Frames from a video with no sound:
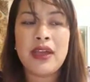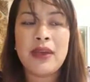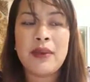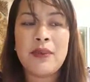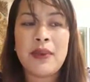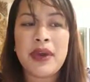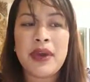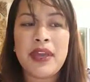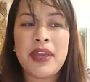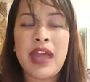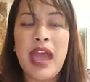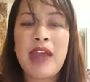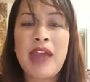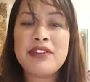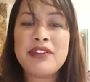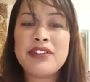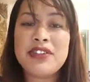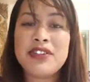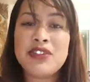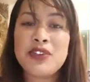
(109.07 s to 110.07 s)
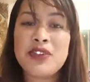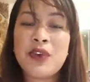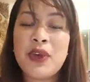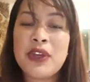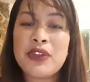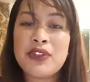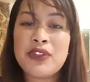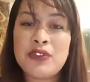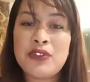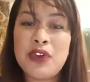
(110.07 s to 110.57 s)
But I was just
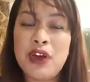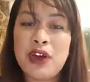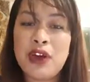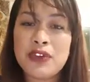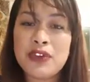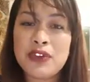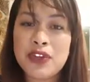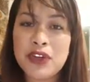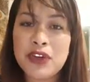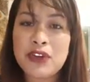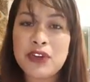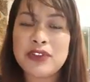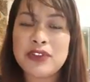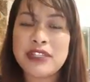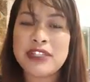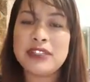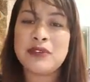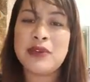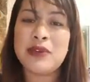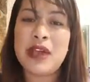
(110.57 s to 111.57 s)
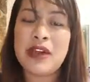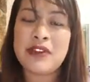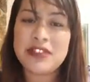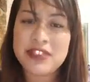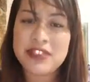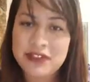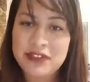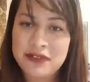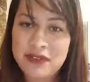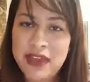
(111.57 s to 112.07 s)
going through all those as I
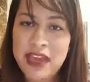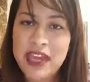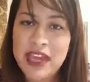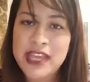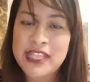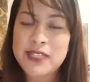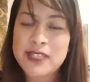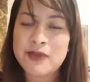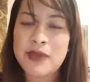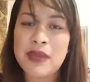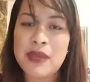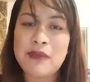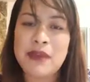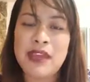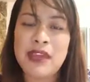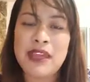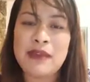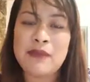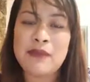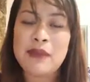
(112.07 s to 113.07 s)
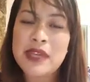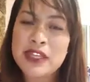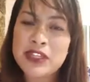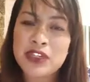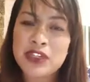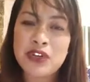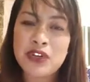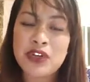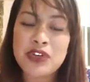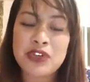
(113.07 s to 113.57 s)
was advised by my
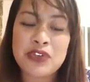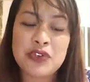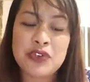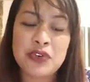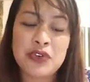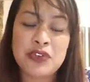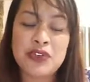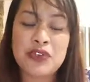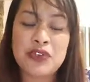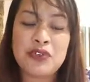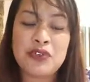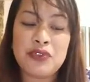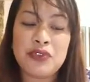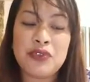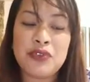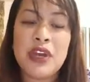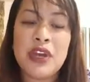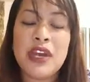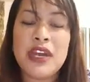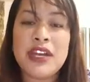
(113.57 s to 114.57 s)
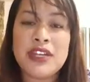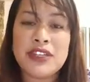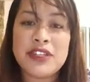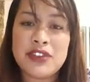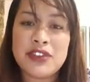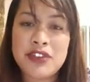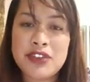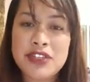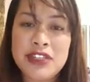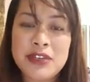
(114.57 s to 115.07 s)
mentor to go through a
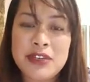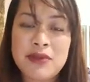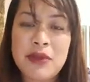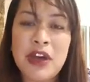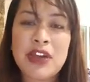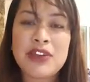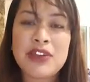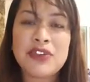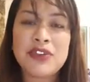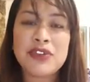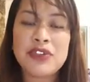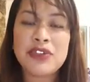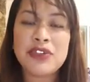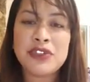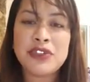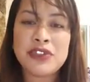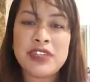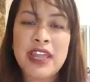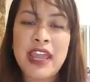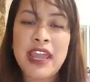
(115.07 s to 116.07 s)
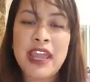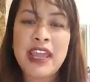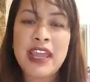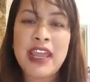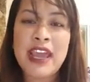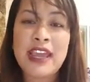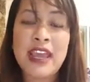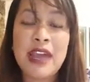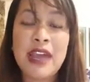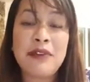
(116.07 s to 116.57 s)
certain module today.
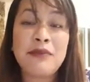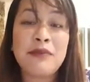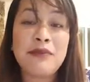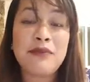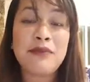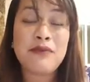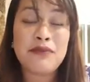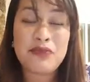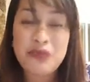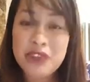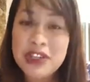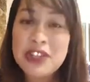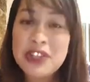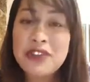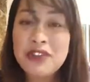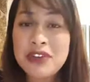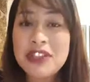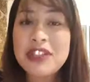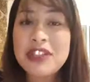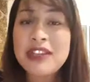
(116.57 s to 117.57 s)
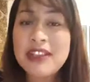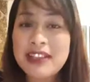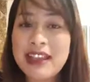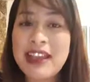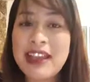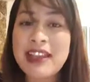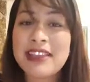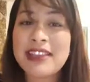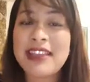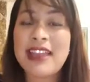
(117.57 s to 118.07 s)
And I'm really, really
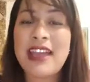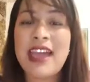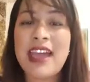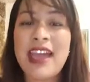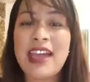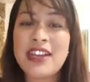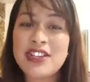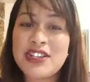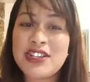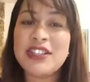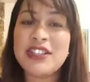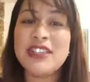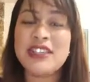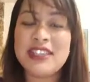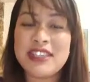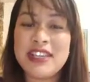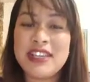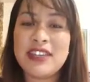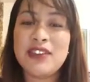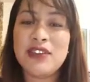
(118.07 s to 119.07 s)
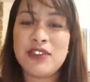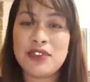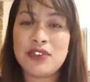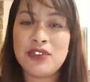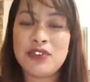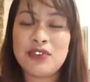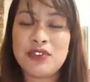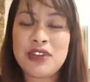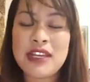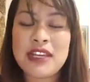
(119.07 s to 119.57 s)
glad that I actually did go
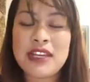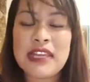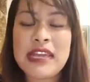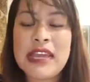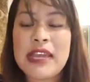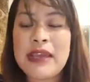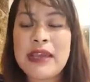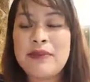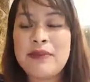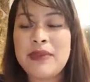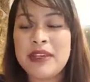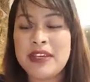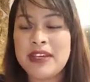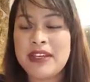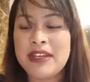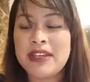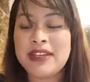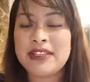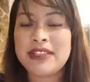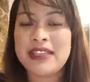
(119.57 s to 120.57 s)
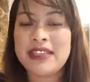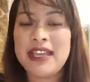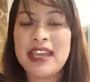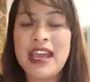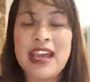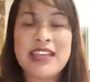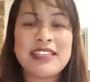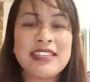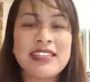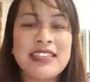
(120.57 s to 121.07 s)
through it because it
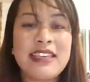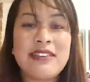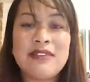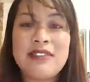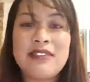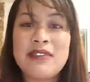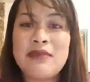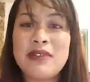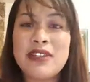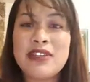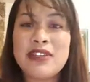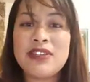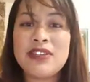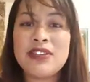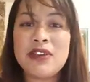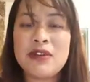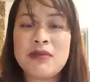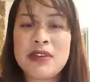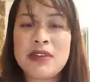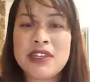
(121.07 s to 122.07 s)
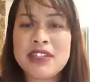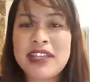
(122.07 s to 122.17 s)
has given me so much